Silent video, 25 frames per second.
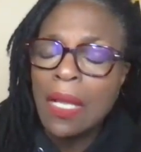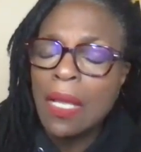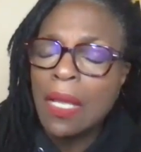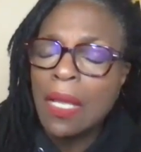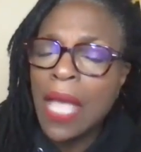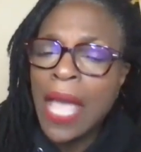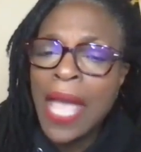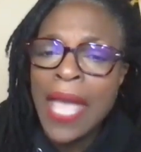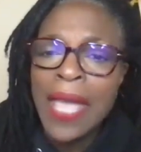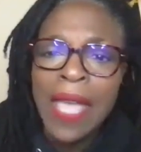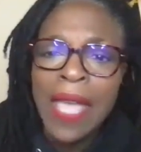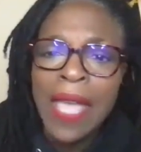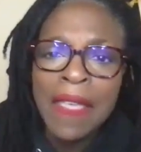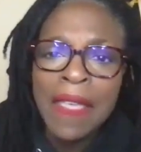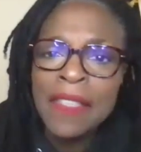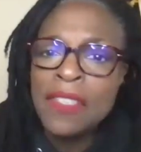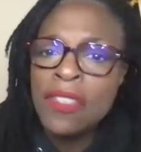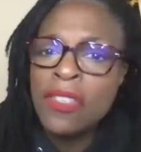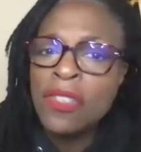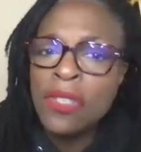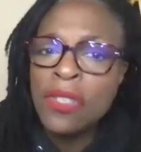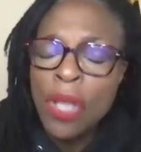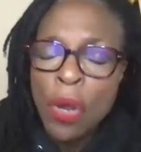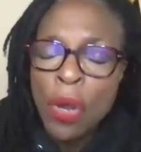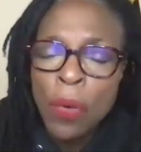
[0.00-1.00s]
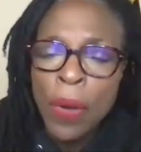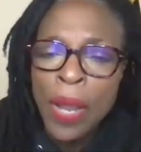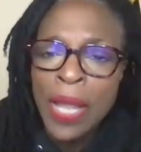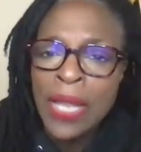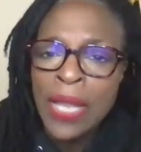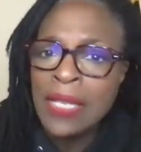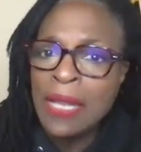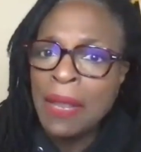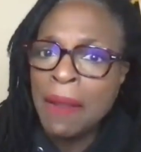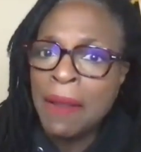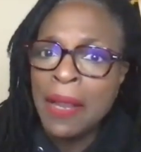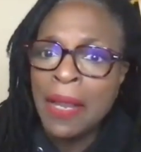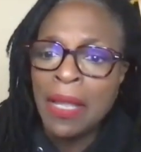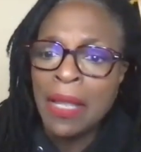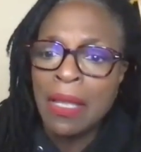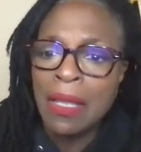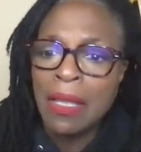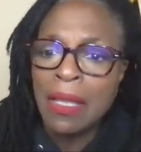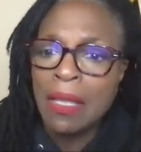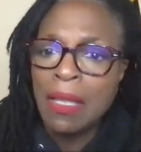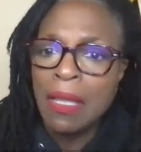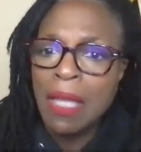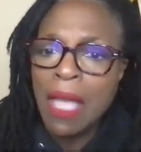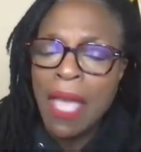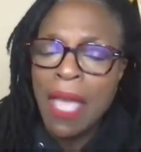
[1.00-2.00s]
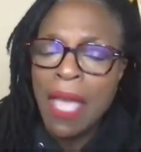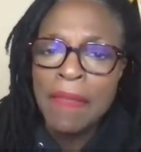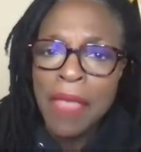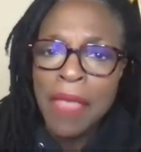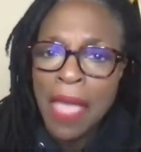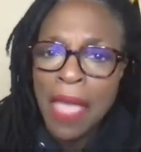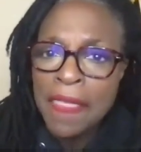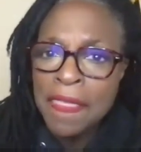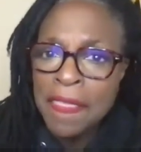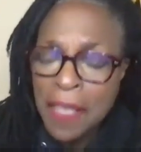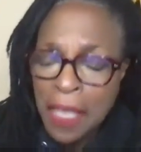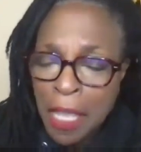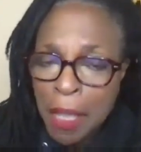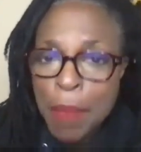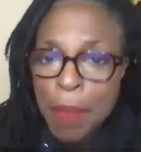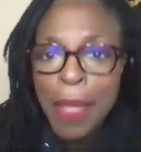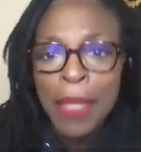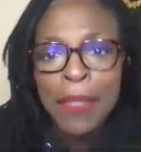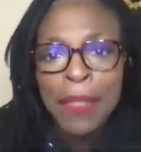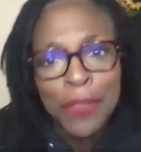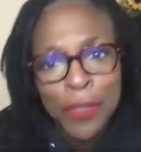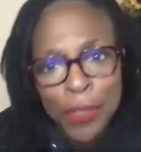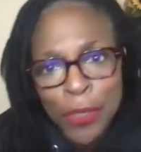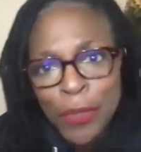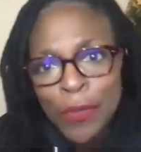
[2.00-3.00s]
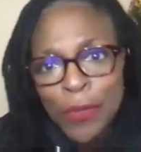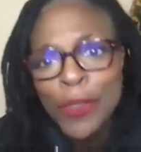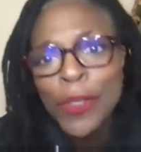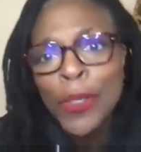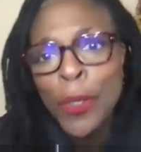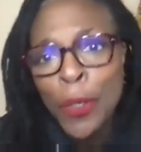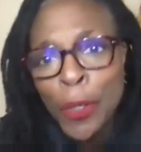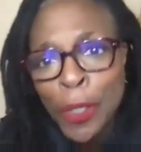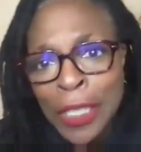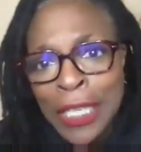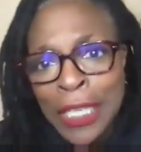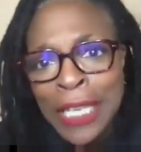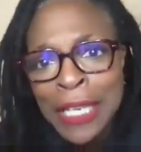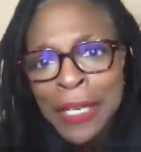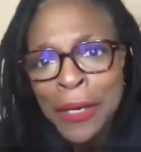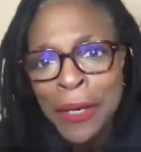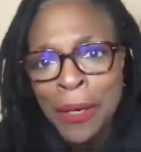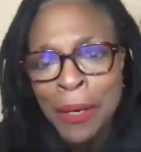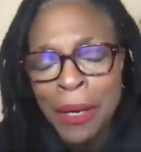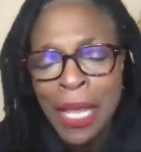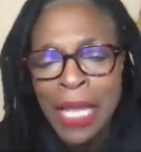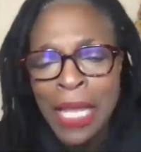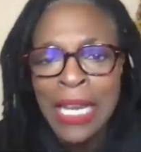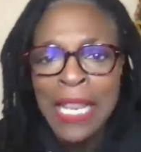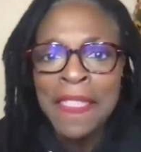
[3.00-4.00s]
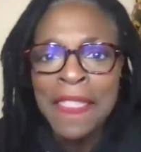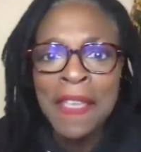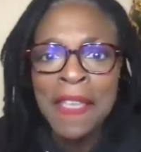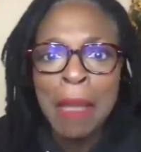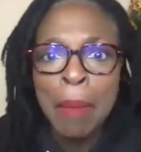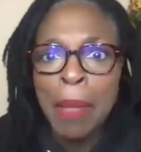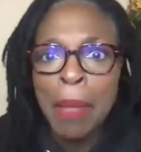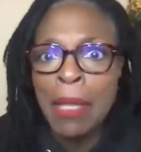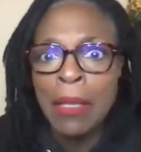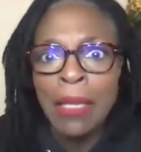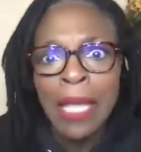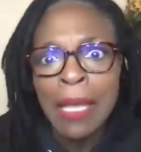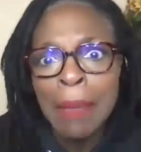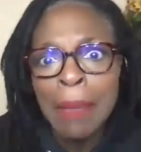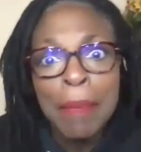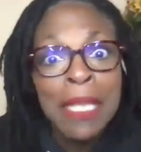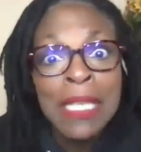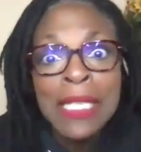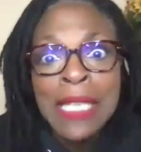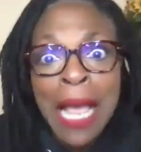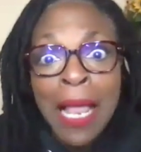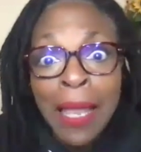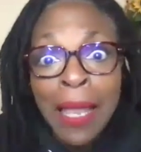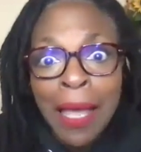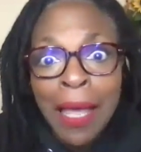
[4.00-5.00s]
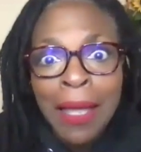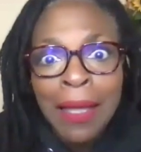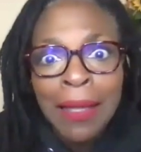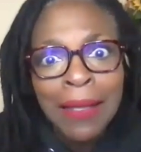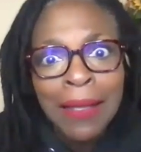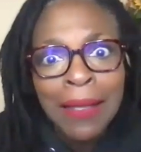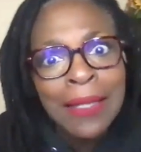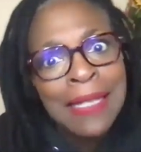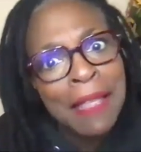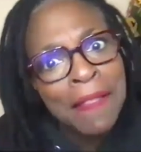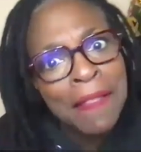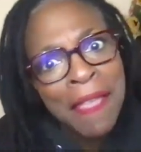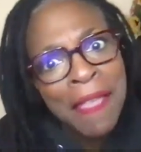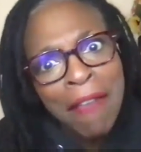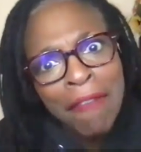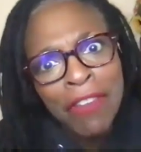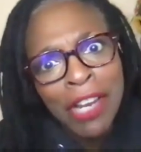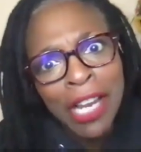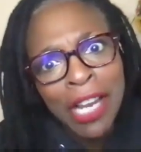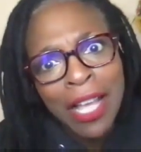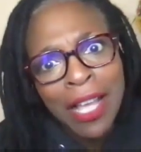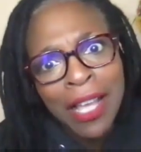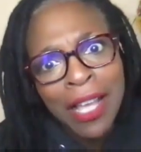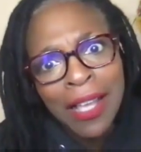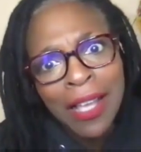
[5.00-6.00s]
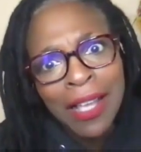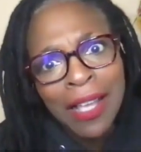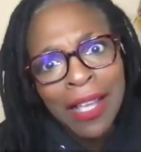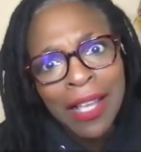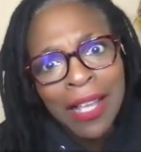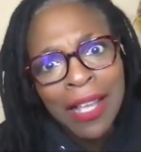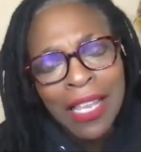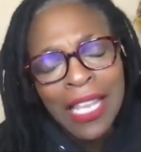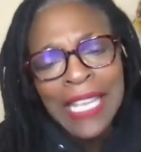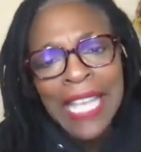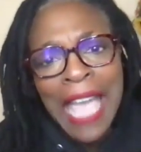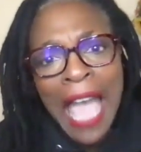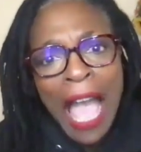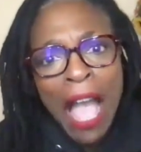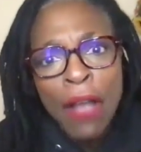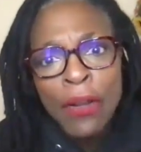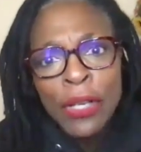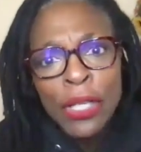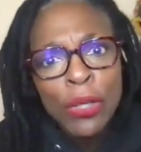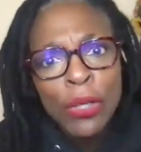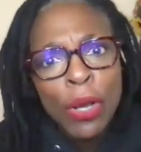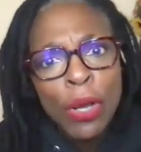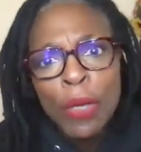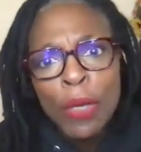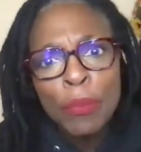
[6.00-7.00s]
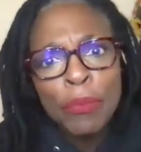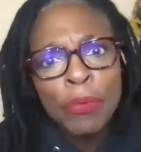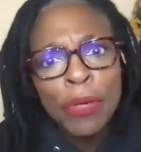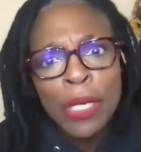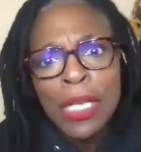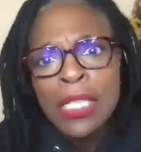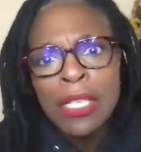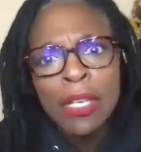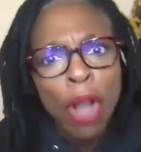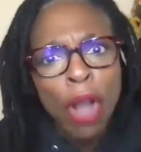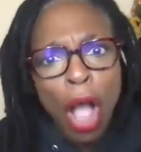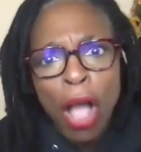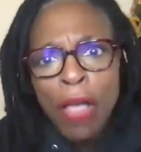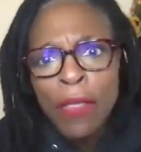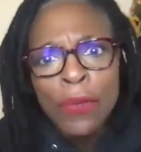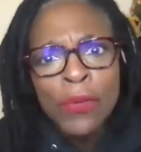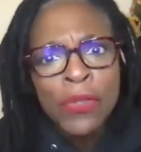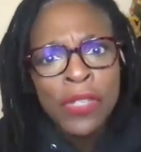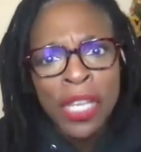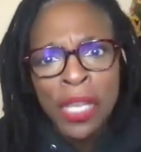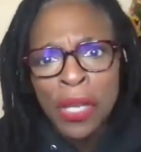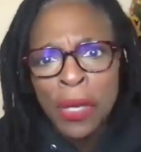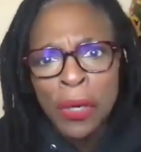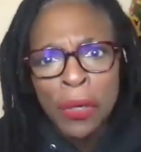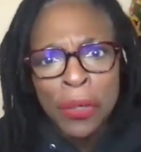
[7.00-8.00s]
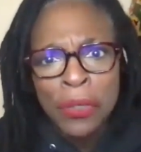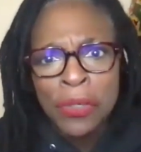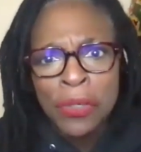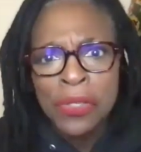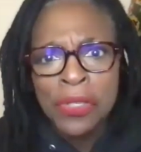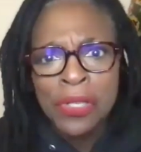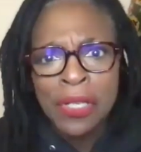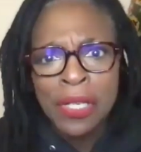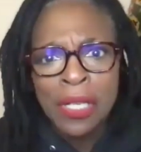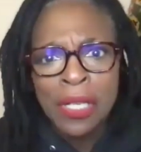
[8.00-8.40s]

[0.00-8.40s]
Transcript: That's so right, Derek. I think about your leader, and I think about like Mandela in South Africa. Like, how do you go to prison all those years